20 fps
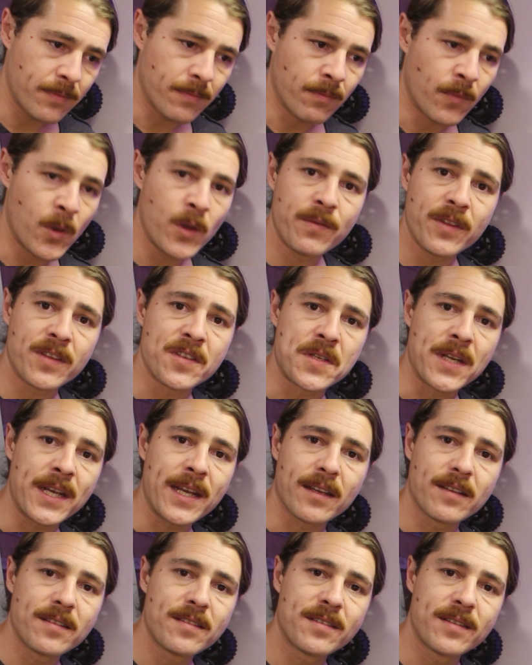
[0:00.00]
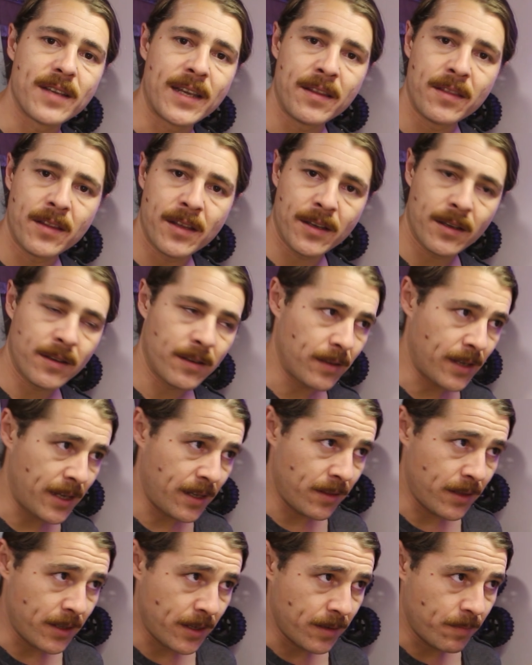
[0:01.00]
moved the sticks in
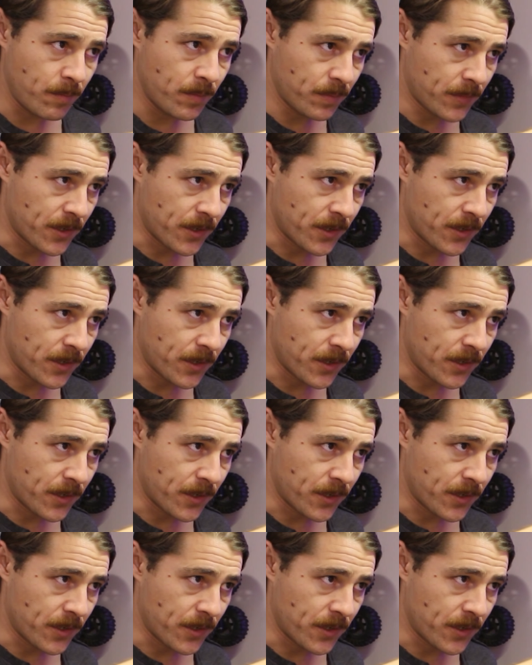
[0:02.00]
the